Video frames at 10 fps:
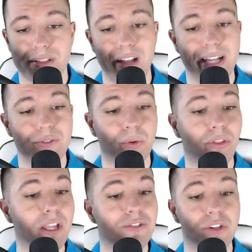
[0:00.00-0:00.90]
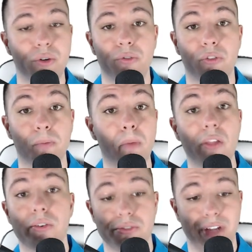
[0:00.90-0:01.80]
lights or things to do for
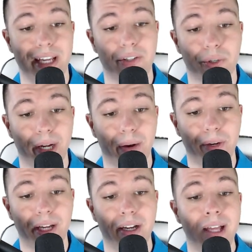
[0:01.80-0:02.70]
Mother's Day in your area,